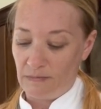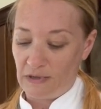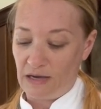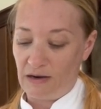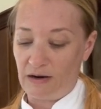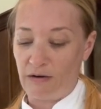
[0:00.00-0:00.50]

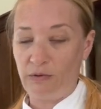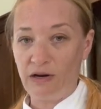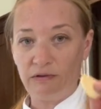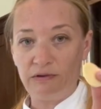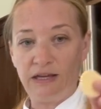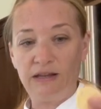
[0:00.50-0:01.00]
Okay, now we
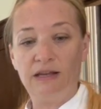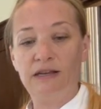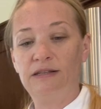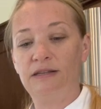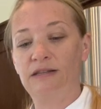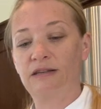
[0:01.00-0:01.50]
don't need
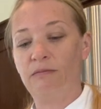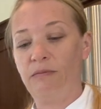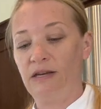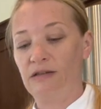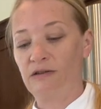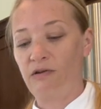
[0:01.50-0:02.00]
this, this can
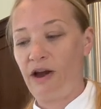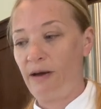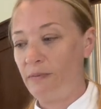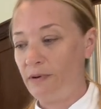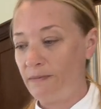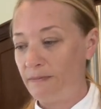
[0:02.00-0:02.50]
be a scrap.